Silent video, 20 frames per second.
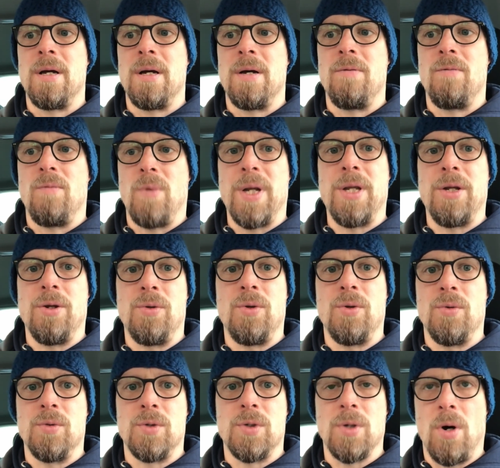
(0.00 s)
when you
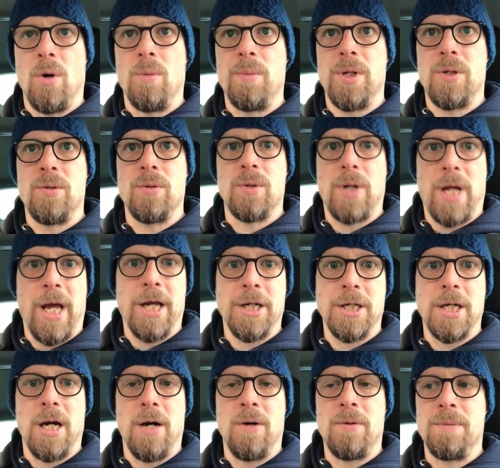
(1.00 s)
use OMI to
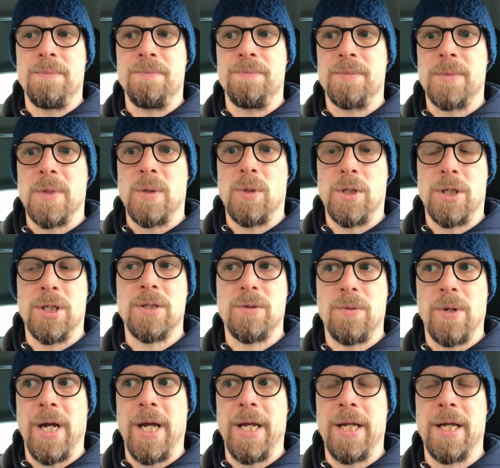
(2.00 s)
cash out, which is
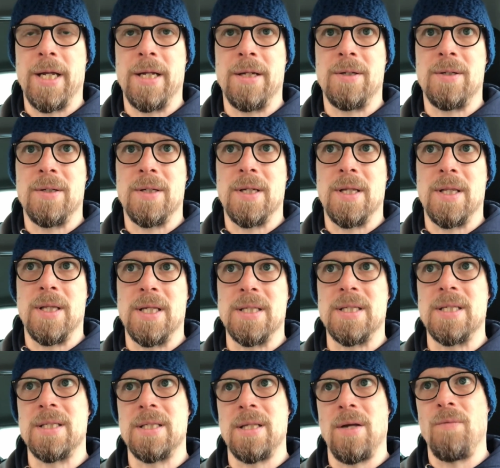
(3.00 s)
great. And
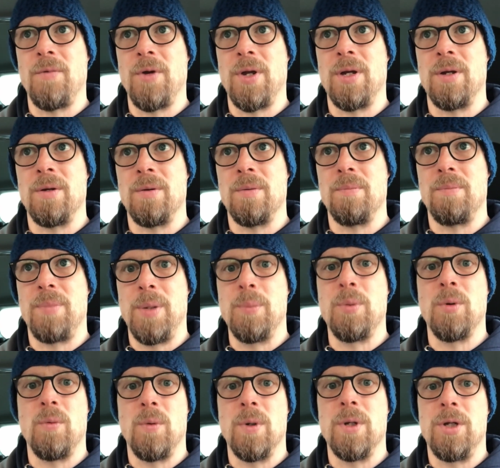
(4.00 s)
this is something
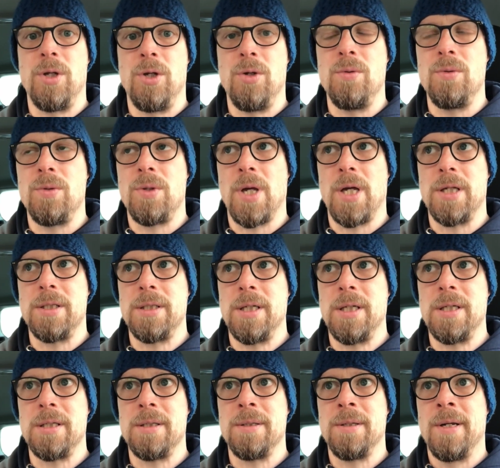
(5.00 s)
people will use, I
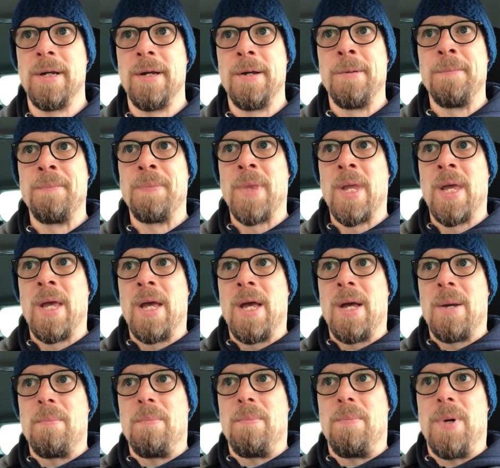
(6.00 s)
think.
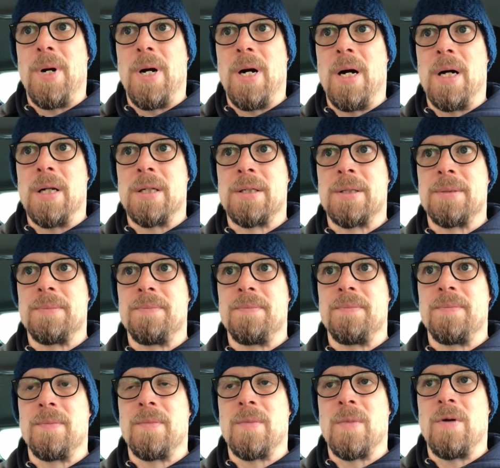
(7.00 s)
But
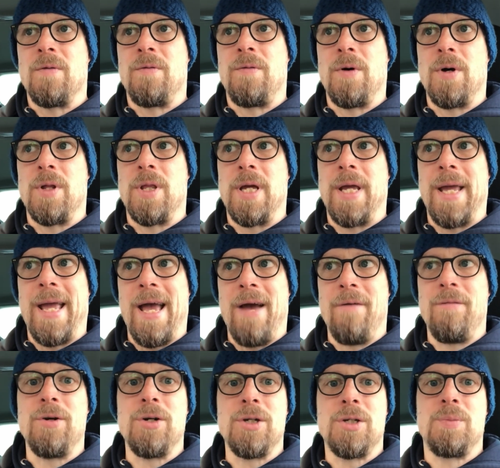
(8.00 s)
for the
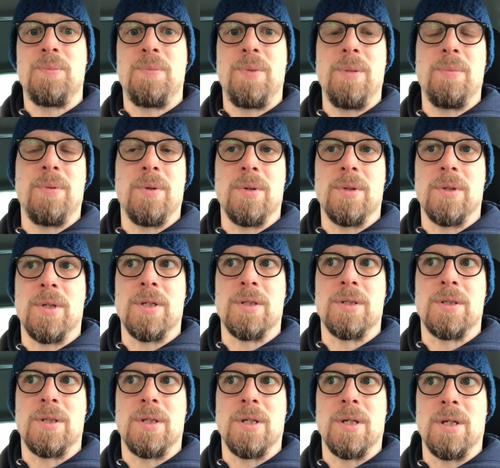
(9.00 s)
average people and
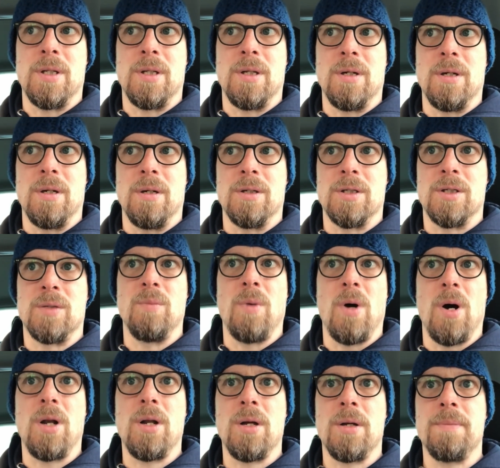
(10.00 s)
the
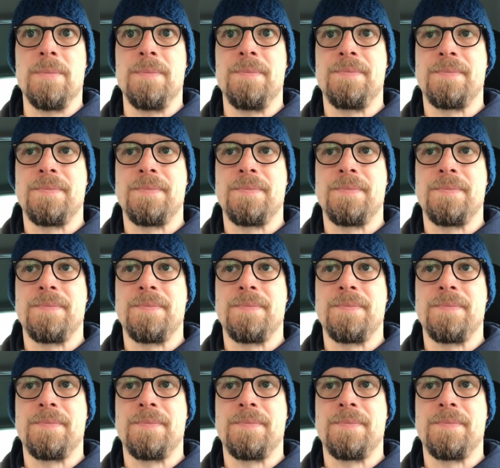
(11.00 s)
smaller